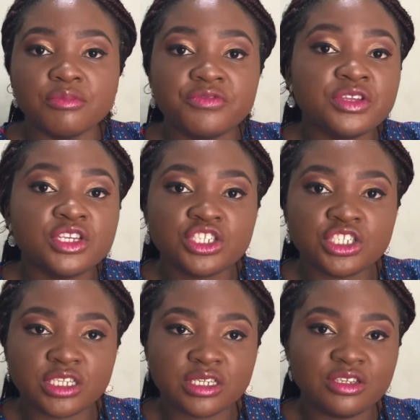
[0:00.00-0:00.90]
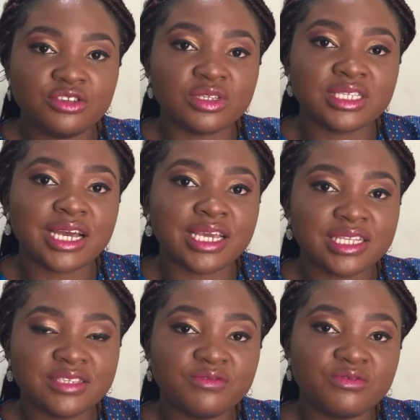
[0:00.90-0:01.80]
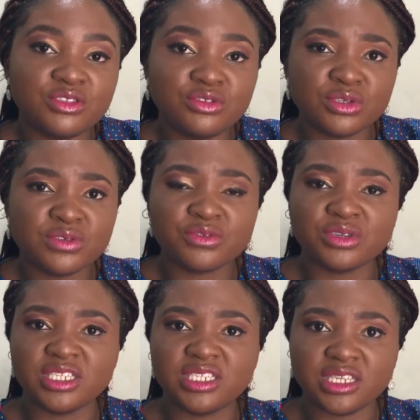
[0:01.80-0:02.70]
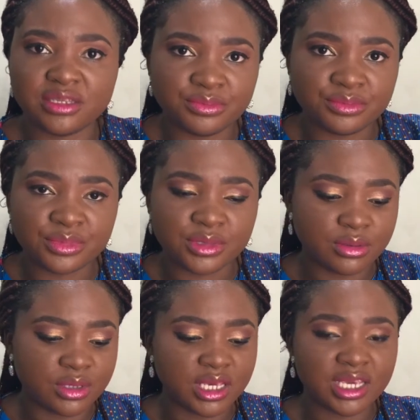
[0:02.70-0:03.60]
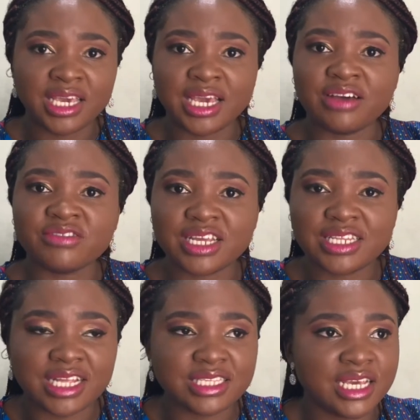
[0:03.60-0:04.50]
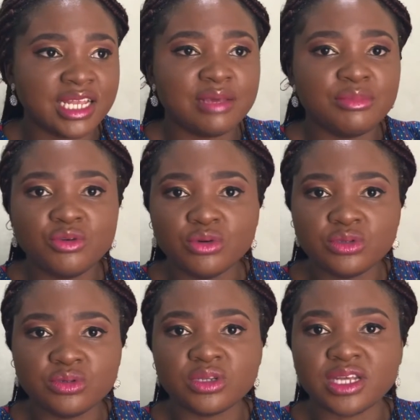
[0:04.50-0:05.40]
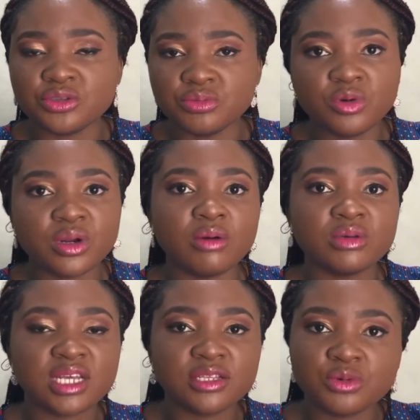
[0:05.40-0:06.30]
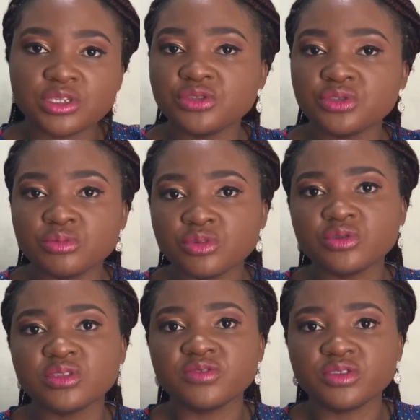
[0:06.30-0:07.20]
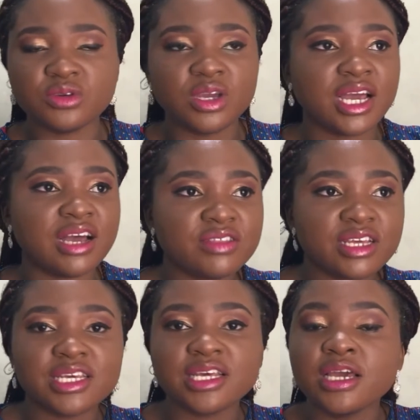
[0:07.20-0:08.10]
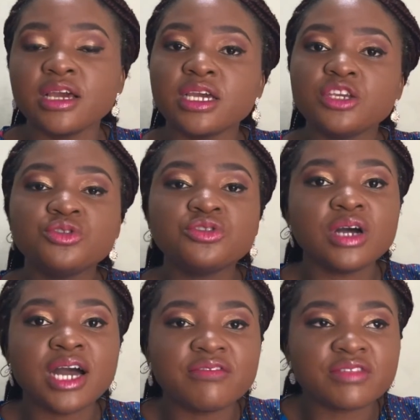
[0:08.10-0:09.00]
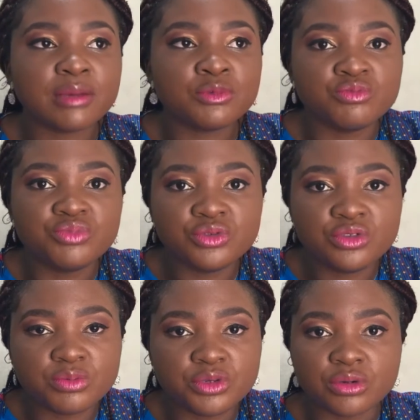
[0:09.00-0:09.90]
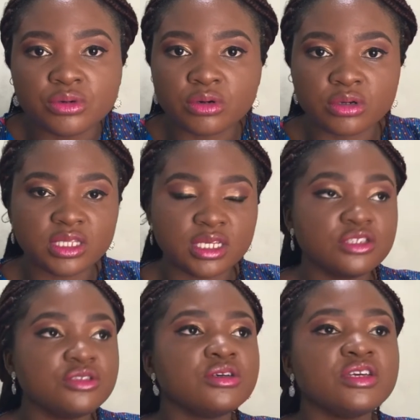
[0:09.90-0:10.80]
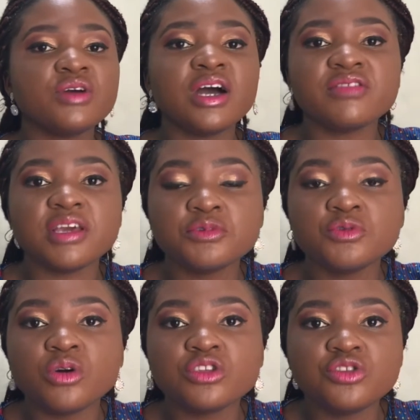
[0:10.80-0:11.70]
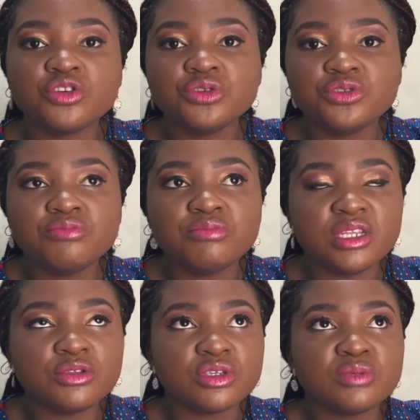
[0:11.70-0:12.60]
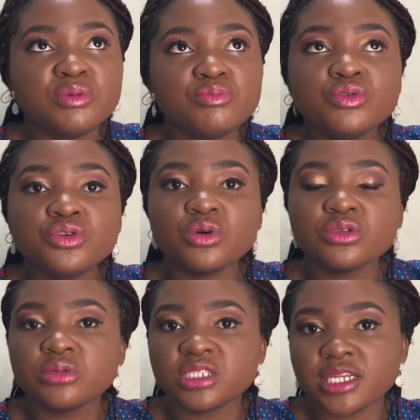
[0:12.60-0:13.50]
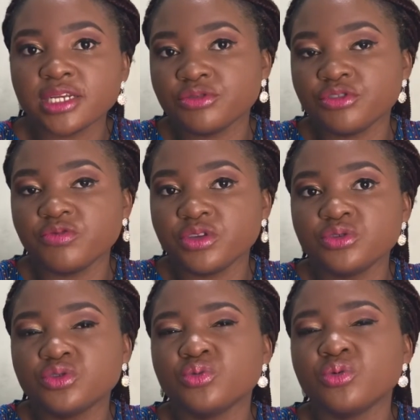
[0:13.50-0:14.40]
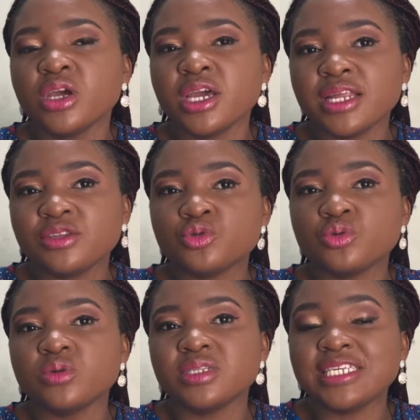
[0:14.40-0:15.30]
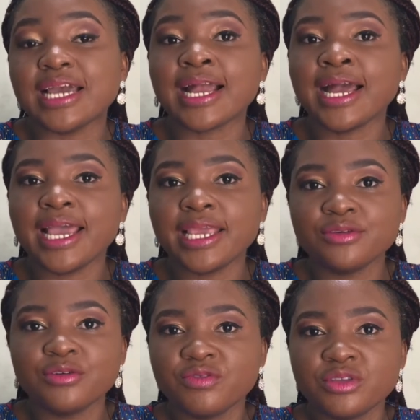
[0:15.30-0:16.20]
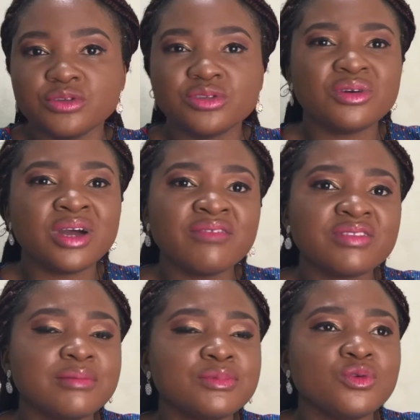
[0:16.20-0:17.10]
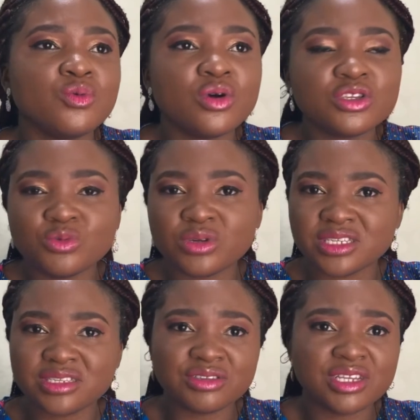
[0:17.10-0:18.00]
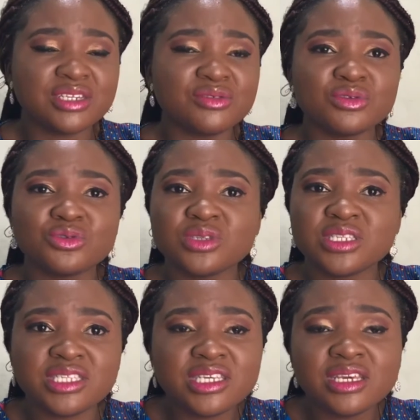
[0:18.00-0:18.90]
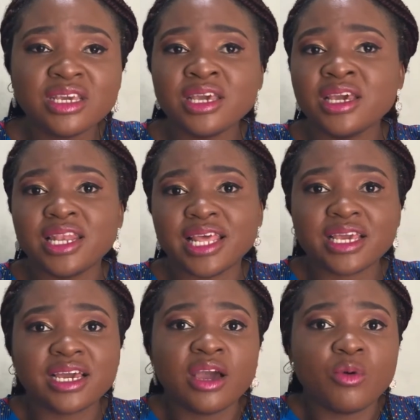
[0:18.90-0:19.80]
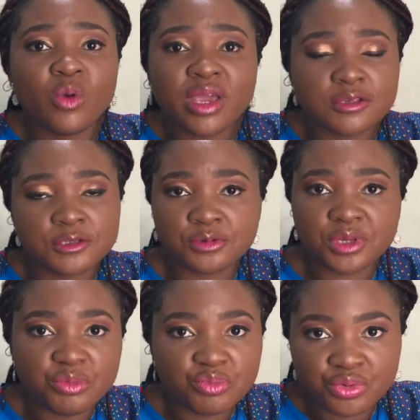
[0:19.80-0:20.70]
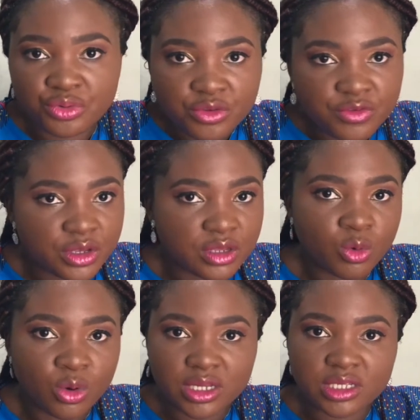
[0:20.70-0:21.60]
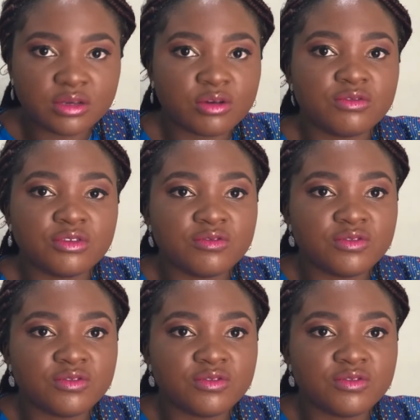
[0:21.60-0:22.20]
finishing your target videos for the day. Okay, after that, let me go to, so that tomorrow I will start watching tomorrow's video. After that, you don't have time to build up your own content. You don't even have time to watch your YouTube mentors, people you want to channel your video to their kind of videos. You don't have time to watch what is trending or to see like ways to improve in the quality of your